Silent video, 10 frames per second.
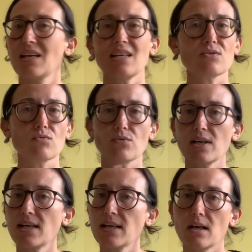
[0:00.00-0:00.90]
is
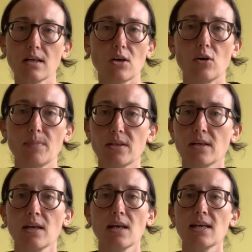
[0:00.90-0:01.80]
really
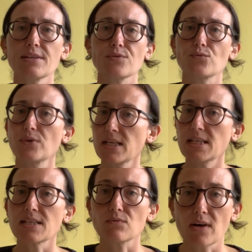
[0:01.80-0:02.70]
uncommon. It's
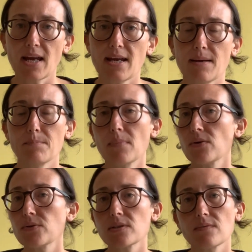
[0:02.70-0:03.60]
really rare.
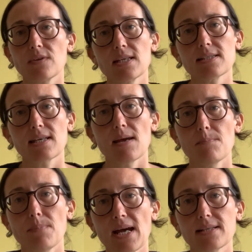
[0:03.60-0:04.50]
Most of these
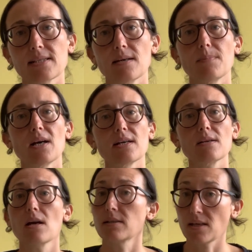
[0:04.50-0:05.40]
get better by
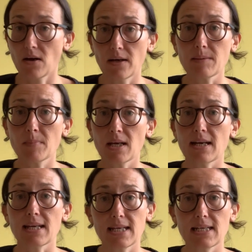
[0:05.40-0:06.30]
time
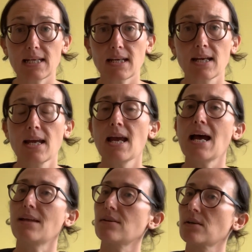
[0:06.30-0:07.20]
and healing
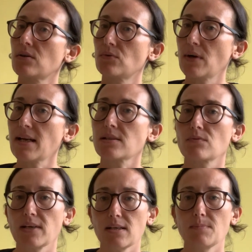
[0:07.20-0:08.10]
and the correct
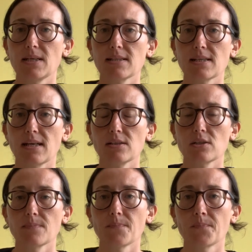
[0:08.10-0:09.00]

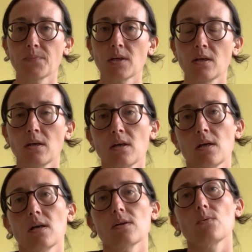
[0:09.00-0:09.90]
rehabilitation.
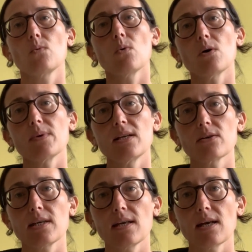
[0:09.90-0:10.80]
What we're
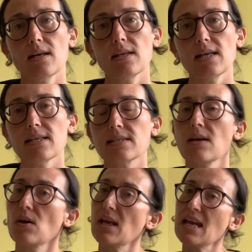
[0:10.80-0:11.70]
looking at is,
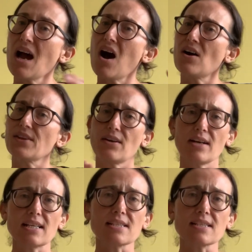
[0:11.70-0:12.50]
are there any